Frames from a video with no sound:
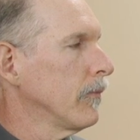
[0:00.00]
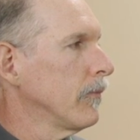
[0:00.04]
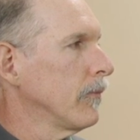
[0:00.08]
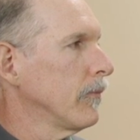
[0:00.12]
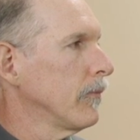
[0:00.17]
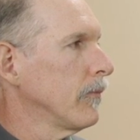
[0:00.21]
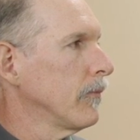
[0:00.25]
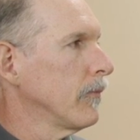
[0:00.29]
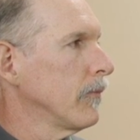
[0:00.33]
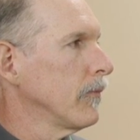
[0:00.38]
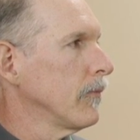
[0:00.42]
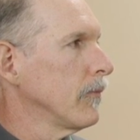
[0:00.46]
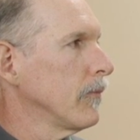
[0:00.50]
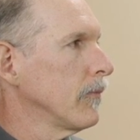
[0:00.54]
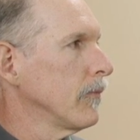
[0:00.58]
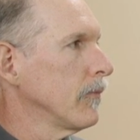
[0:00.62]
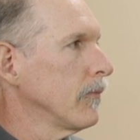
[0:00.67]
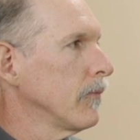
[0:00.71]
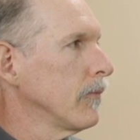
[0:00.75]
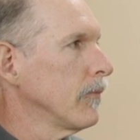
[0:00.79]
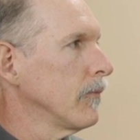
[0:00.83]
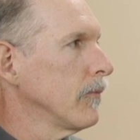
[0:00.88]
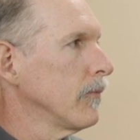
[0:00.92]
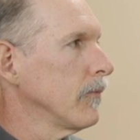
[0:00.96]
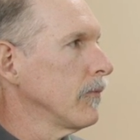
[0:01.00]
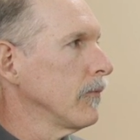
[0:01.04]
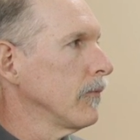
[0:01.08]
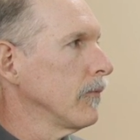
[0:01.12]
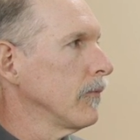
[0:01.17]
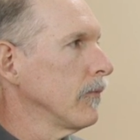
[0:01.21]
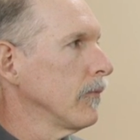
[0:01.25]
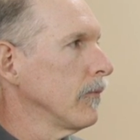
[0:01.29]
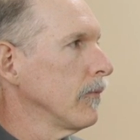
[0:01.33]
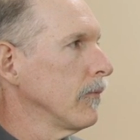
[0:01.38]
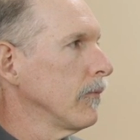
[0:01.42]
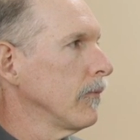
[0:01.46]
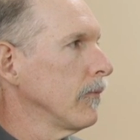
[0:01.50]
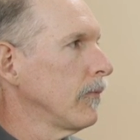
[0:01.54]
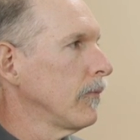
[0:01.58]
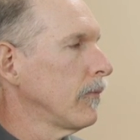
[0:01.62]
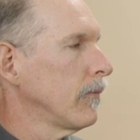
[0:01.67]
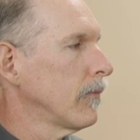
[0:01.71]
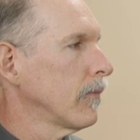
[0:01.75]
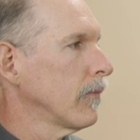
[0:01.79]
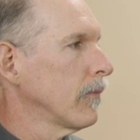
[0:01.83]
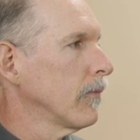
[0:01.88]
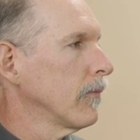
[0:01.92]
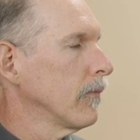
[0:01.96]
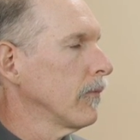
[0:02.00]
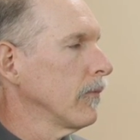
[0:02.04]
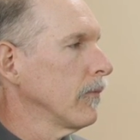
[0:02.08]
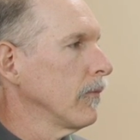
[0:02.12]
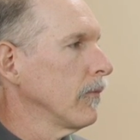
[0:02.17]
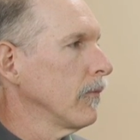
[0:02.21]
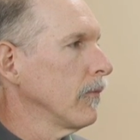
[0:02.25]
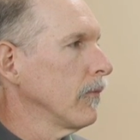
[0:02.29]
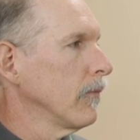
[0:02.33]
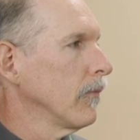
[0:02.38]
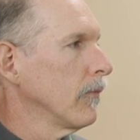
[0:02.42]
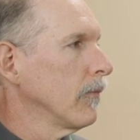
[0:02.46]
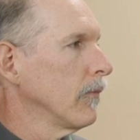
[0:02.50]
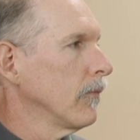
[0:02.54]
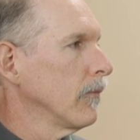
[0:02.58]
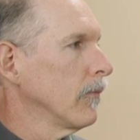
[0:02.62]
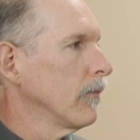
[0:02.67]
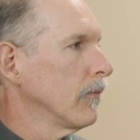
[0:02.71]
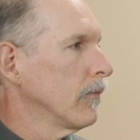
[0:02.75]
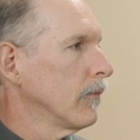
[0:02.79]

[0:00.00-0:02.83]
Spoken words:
The person shown says nothing.